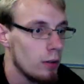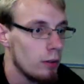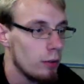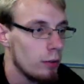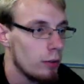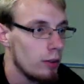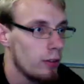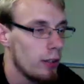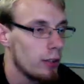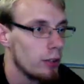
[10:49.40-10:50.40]
It's going to
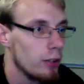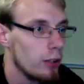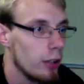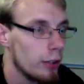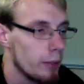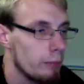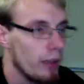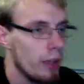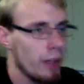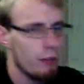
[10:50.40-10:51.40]
take a little longer.
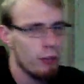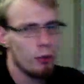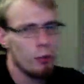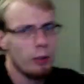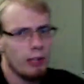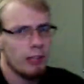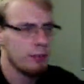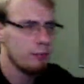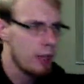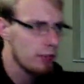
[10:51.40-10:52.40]
If you're doing like a
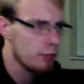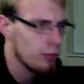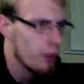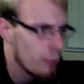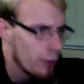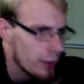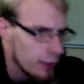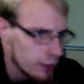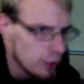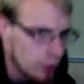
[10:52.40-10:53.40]
face or
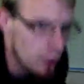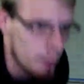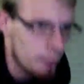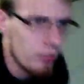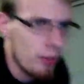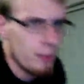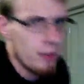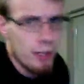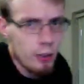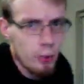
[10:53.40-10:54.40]
something
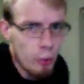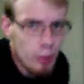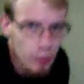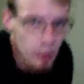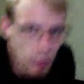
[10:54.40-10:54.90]
that you weren't going